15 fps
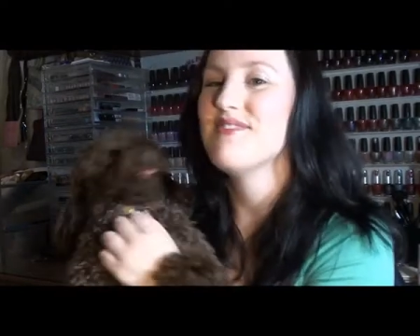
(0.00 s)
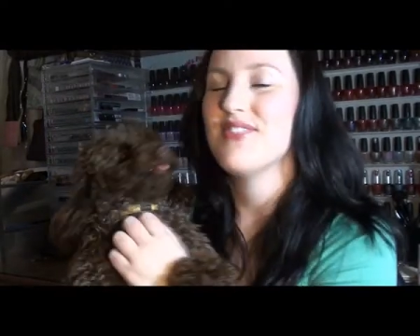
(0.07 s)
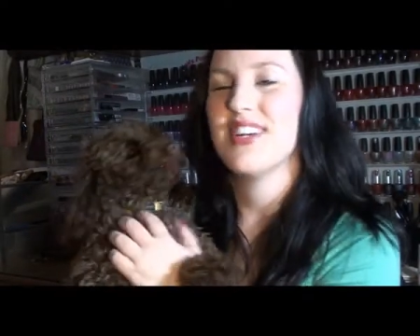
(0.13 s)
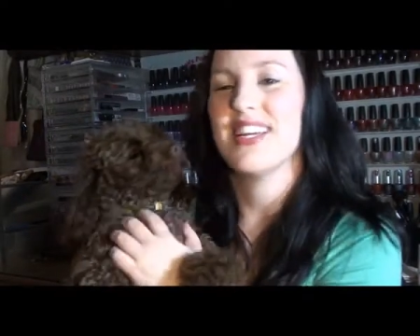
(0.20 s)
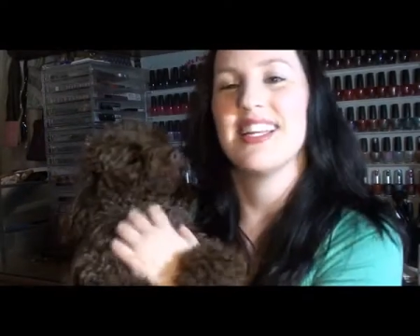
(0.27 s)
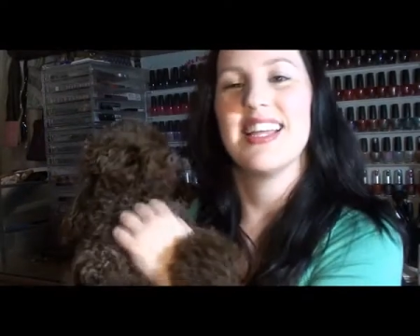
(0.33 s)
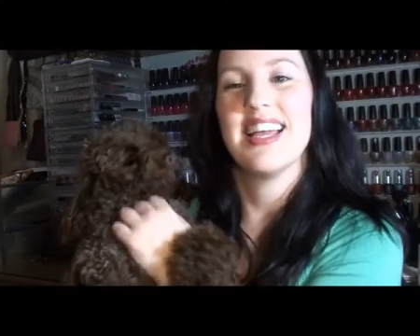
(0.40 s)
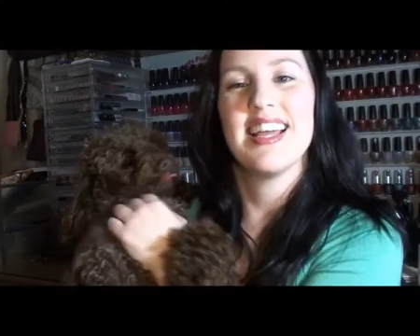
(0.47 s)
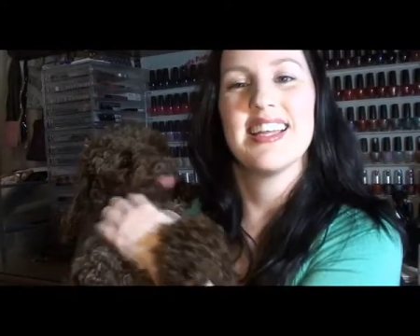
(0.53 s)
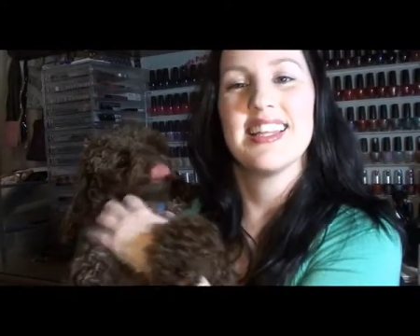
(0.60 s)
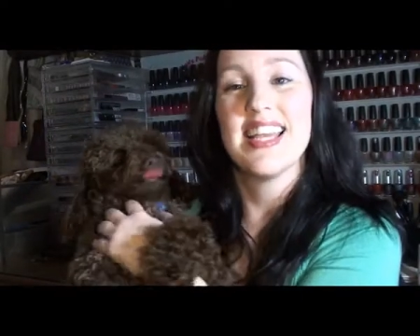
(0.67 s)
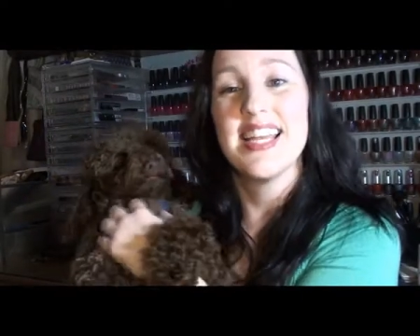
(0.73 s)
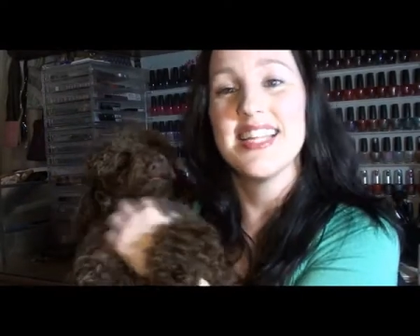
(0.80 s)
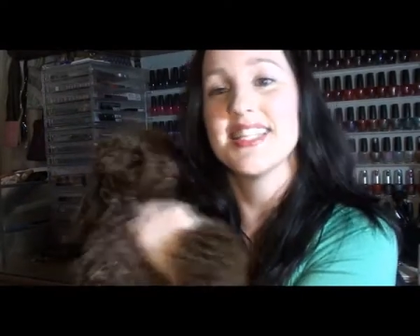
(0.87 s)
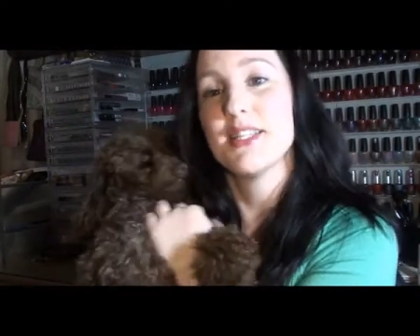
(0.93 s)
But yeah,
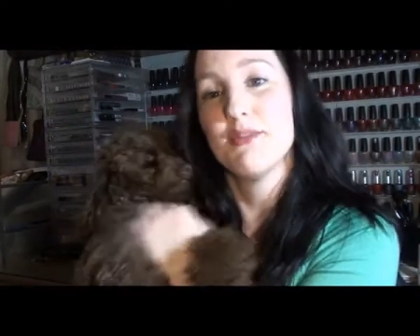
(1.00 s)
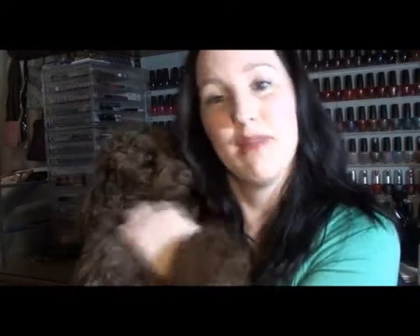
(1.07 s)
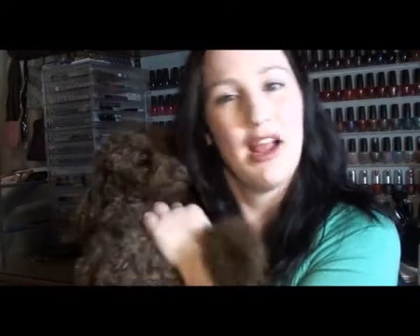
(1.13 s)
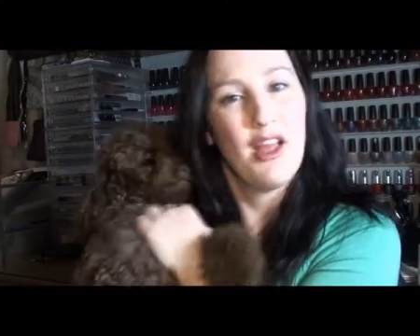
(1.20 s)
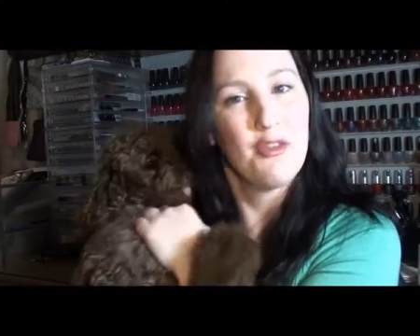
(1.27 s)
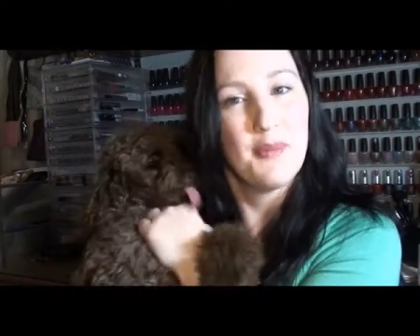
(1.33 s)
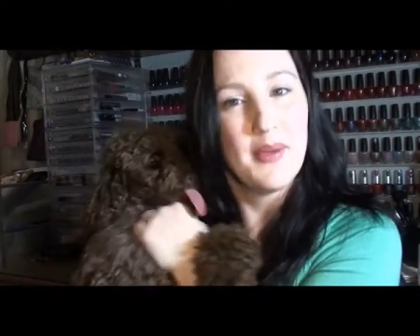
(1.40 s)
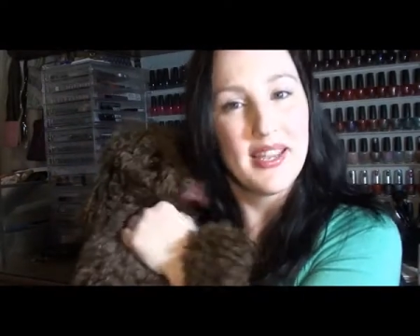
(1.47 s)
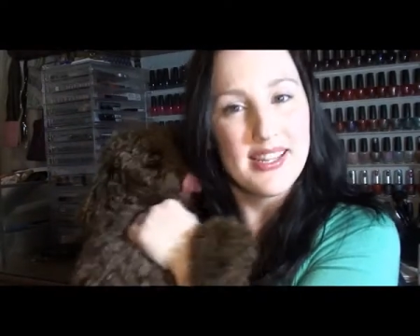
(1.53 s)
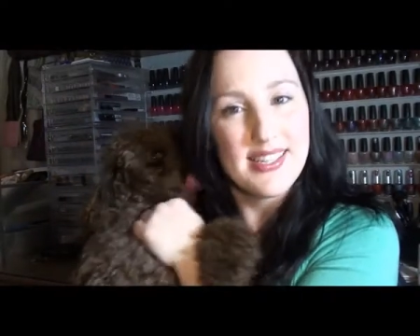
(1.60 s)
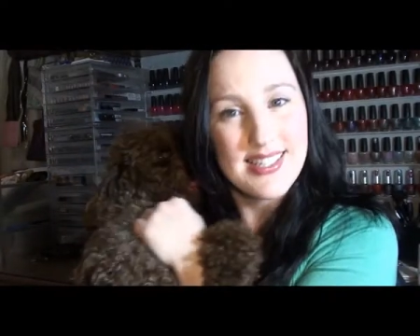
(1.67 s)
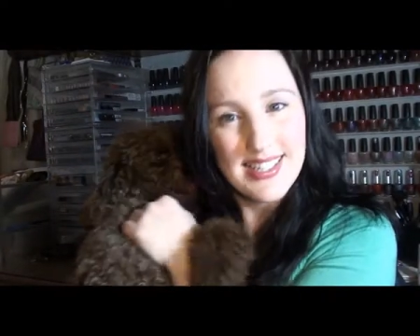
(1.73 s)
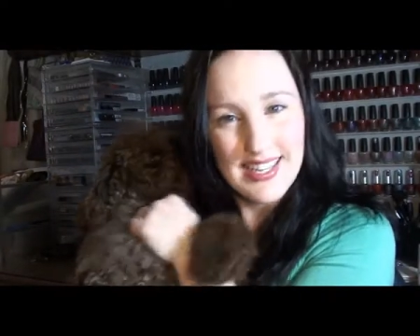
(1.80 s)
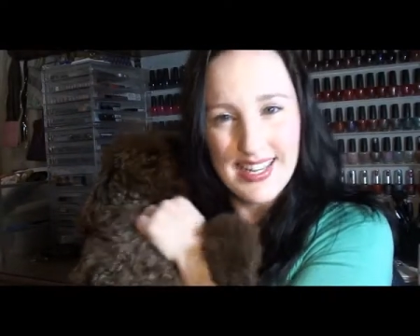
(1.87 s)
here's the mouthpiece.